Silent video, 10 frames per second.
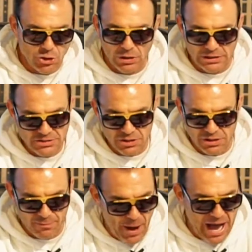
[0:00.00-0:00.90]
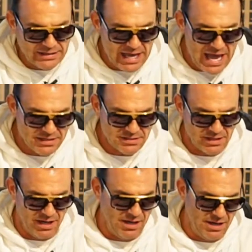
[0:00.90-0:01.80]
you can listen to the podcast
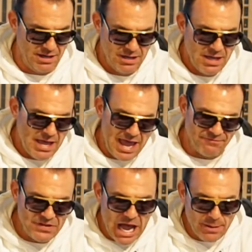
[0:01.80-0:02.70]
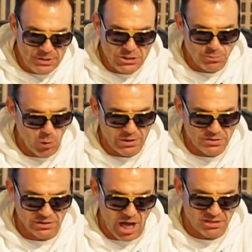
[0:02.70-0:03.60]
uh, at VIP
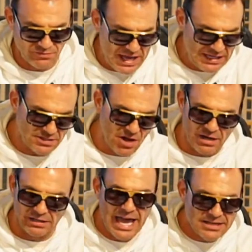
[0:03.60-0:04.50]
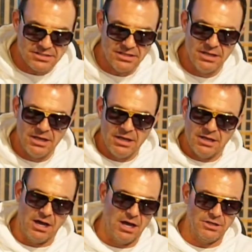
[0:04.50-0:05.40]
Sports Las Vegas on Alexa.
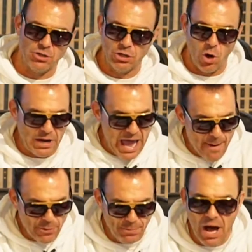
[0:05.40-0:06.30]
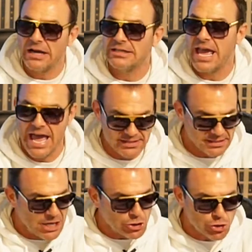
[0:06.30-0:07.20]
Uh, you can go to Apple Podcasts,
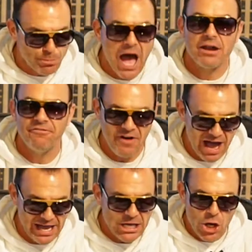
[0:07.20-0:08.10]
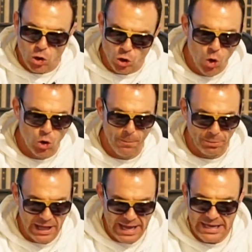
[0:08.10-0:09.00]
Spotify, Google
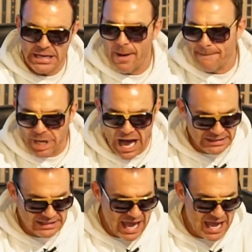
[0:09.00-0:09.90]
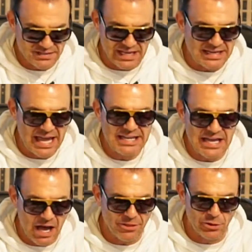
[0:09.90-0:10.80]
Play Podcast, and
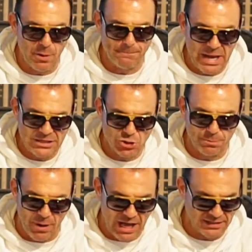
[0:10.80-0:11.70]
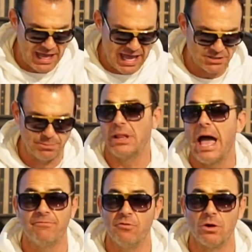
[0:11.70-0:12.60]
any other major podcast
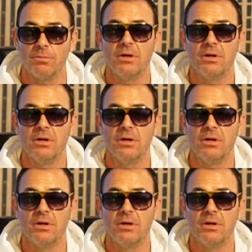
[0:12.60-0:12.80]
platform.